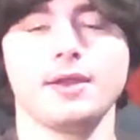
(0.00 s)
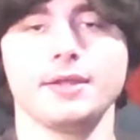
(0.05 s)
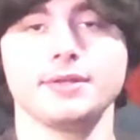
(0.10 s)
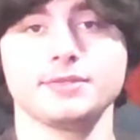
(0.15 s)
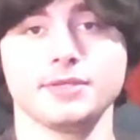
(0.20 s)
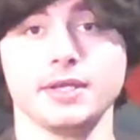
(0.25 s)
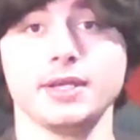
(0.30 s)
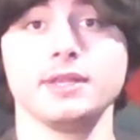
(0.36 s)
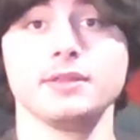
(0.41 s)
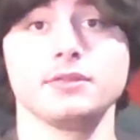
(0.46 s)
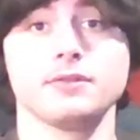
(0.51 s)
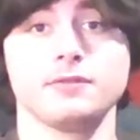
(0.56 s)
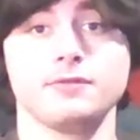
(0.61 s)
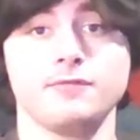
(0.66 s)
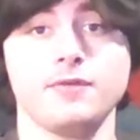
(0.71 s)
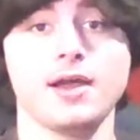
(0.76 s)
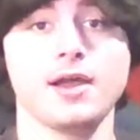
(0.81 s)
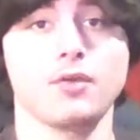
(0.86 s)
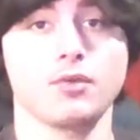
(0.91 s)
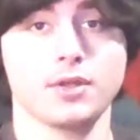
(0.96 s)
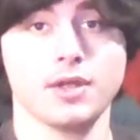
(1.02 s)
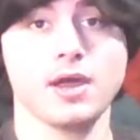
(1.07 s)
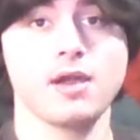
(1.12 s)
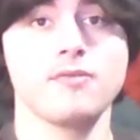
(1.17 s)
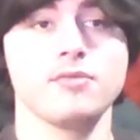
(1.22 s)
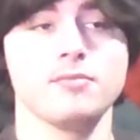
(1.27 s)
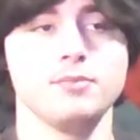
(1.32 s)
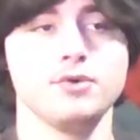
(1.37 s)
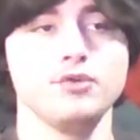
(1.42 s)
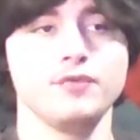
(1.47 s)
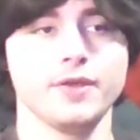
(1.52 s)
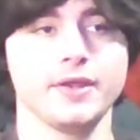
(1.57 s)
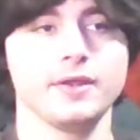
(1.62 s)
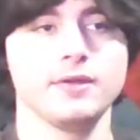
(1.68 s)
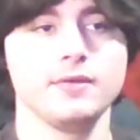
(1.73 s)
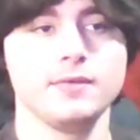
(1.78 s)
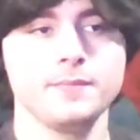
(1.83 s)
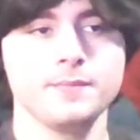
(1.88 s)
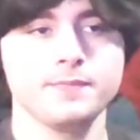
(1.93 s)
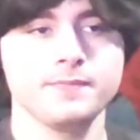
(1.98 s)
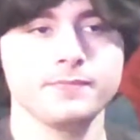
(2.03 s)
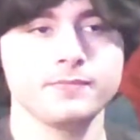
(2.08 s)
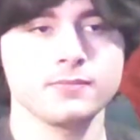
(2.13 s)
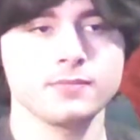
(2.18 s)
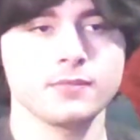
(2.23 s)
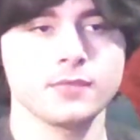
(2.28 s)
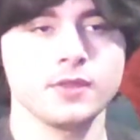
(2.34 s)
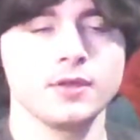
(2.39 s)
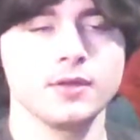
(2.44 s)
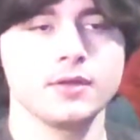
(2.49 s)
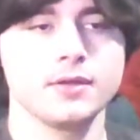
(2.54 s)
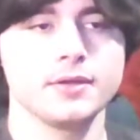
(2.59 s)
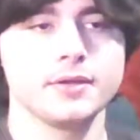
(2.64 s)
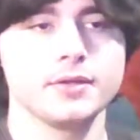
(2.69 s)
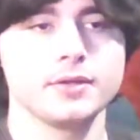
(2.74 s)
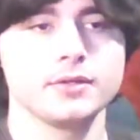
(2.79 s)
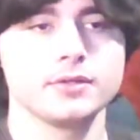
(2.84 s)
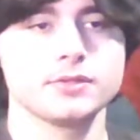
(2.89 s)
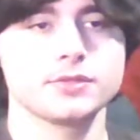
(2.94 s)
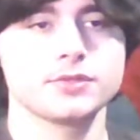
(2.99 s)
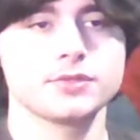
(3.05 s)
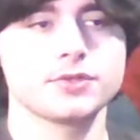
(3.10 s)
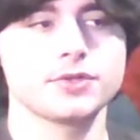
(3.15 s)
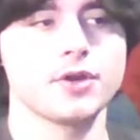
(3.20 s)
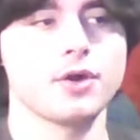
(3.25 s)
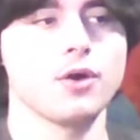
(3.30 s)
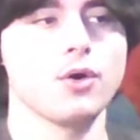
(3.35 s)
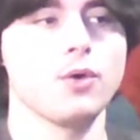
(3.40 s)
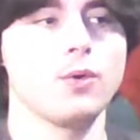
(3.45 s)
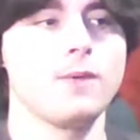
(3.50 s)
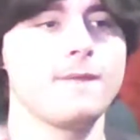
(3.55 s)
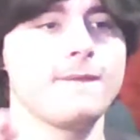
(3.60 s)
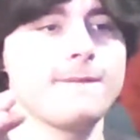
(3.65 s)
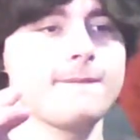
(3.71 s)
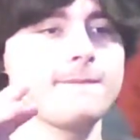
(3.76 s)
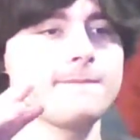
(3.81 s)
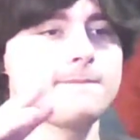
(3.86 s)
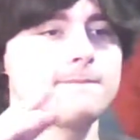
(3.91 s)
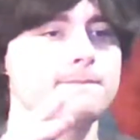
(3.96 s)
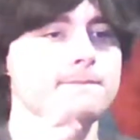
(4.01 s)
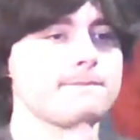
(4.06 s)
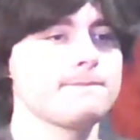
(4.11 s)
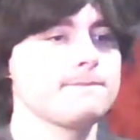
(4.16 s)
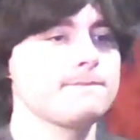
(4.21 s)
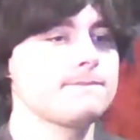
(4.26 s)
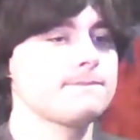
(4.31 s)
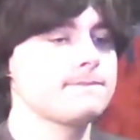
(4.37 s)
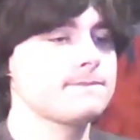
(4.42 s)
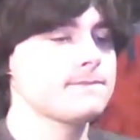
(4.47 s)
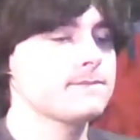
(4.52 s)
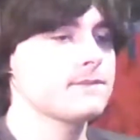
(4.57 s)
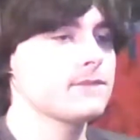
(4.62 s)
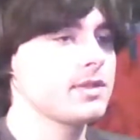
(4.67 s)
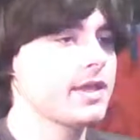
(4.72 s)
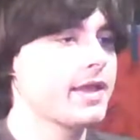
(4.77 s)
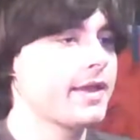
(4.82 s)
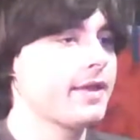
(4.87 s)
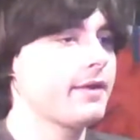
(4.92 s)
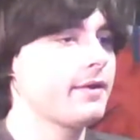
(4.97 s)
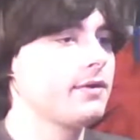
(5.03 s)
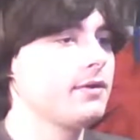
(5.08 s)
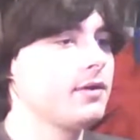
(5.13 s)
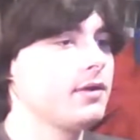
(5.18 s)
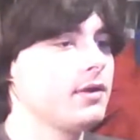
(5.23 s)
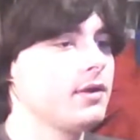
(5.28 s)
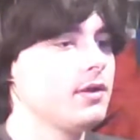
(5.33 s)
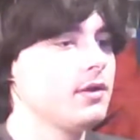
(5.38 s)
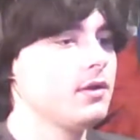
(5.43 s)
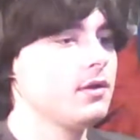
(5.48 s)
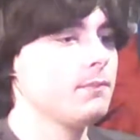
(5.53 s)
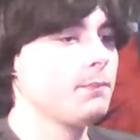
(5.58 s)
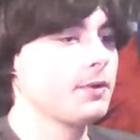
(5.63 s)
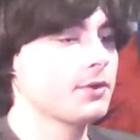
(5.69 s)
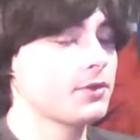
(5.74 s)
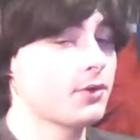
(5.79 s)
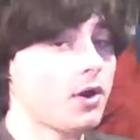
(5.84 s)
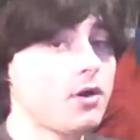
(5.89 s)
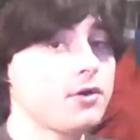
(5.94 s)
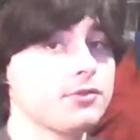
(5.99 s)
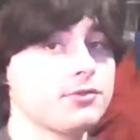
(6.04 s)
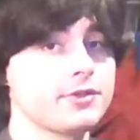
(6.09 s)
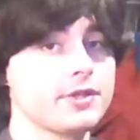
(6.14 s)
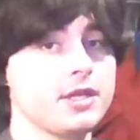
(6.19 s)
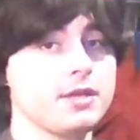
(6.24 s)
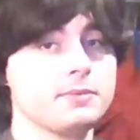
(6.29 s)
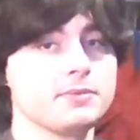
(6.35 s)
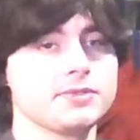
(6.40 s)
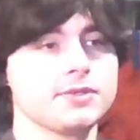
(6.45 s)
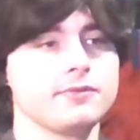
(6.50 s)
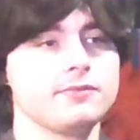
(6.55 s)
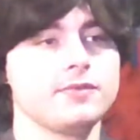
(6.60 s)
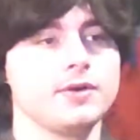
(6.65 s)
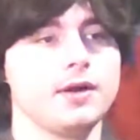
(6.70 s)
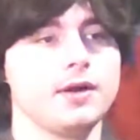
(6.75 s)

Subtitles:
It's in the final cut of the movie, so yeah. But there are themes of,